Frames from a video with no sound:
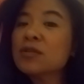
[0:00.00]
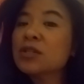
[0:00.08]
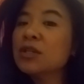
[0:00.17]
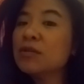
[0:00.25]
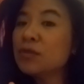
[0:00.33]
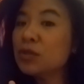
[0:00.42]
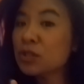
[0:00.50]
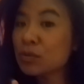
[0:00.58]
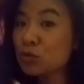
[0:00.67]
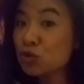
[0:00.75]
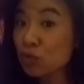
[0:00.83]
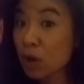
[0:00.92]
to give you some
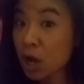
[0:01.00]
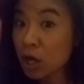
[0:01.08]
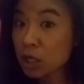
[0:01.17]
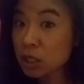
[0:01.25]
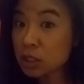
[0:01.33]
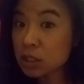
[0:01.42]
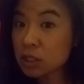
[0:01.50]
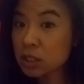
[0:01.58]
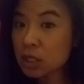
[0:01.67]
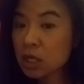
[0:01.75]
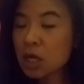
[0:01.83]
drugs,